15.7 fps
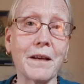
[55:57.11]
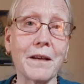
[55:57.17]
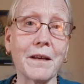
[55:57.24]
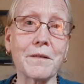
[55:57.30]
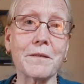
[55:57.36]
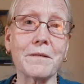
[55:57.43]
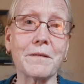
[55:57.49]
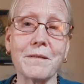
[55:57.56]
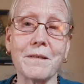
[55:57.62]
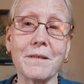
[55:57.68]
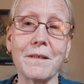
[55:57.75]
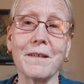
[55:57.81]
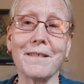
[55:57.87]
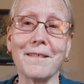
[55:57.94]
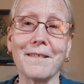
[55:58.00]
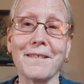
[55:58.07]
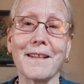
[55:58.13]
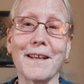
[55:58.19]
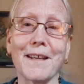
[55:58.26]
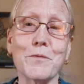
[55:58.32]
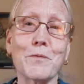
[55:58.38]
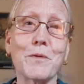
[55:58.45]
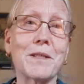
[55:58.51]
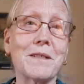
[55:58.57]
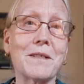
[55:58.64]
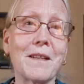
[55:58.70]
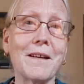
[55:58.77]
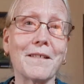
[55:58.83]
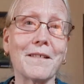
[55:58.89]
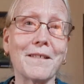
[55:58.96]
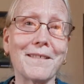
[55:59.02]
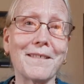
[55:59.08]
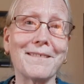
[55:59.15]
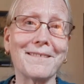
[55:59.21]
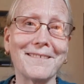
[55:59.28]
that's what's there.